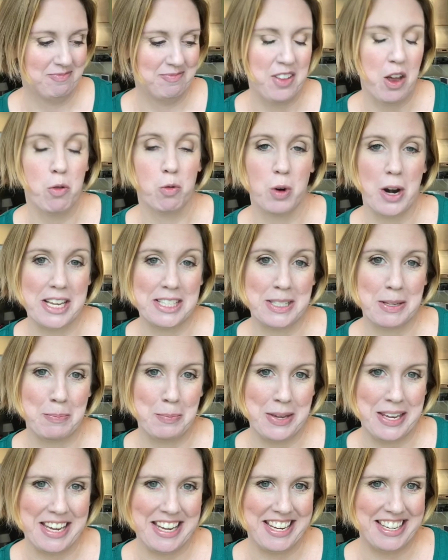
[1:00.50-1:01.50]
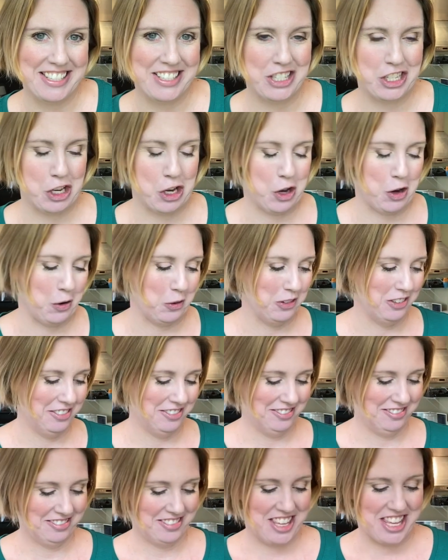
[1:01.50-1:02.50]
recipe, so
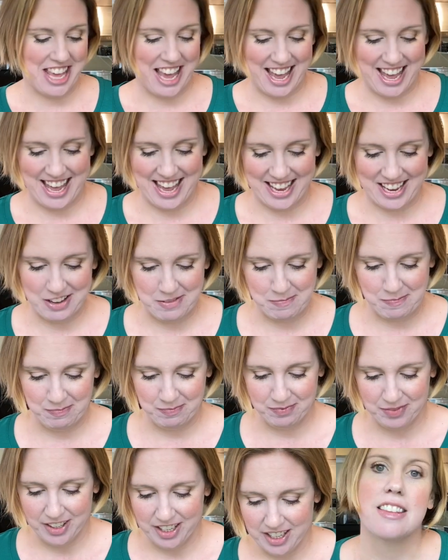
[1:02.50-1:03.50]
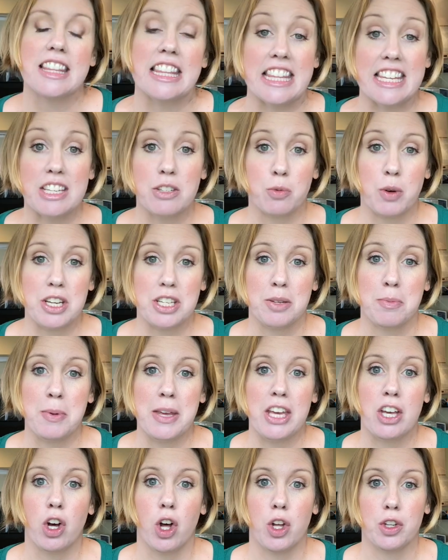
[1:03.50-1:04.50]
yay. This recipe
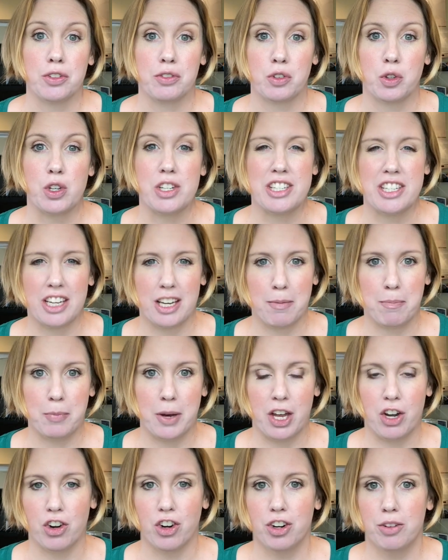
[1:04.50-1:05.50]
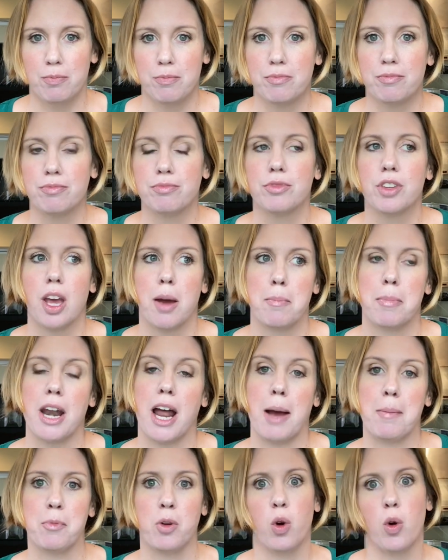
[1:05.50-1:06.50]
calls for a stick of butter, but
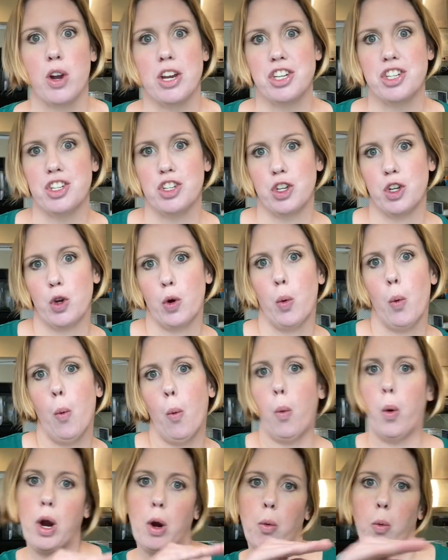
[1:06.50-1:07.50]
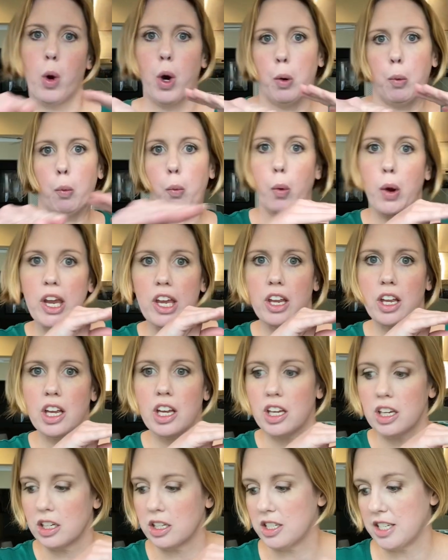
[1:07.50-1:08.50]
I'm going to
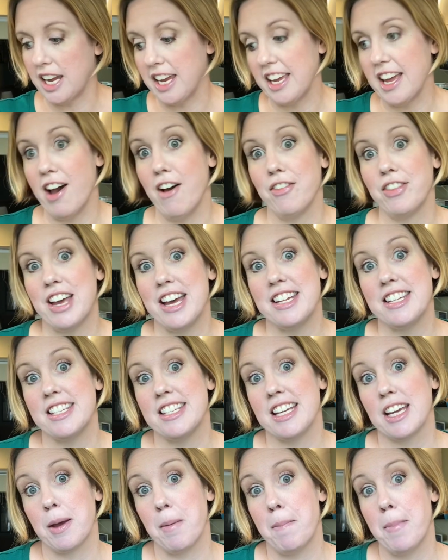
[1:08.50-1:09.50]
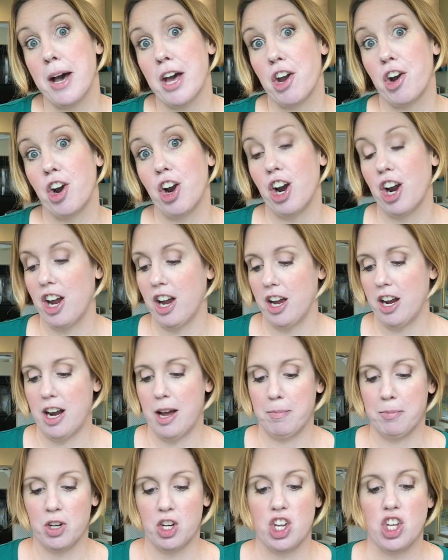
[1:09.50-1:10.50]
take out that stick of butter and I'm
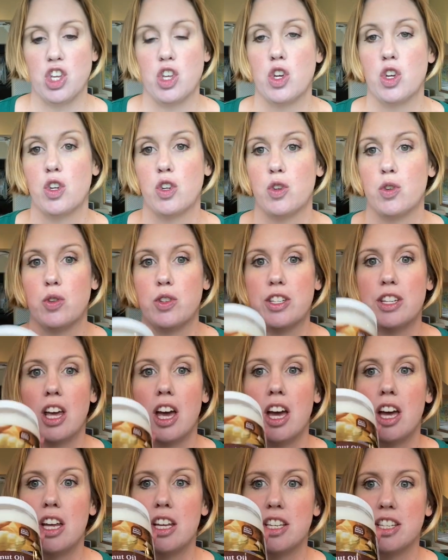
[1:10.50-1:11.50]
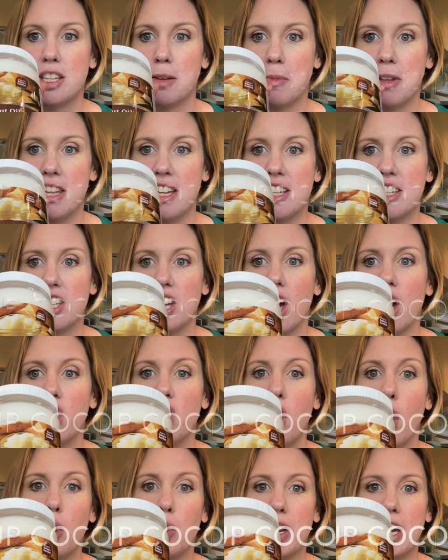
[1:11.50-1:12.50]
going to use some of this
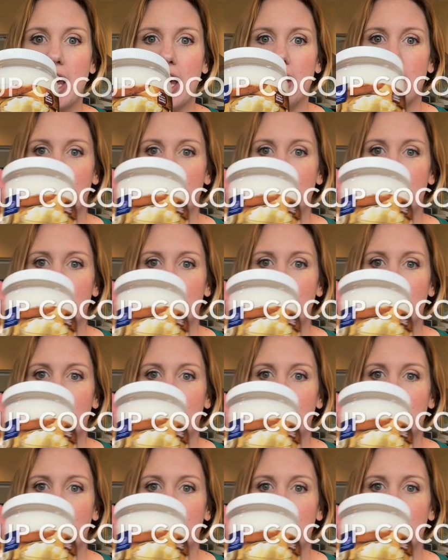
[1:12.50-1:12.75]
coconut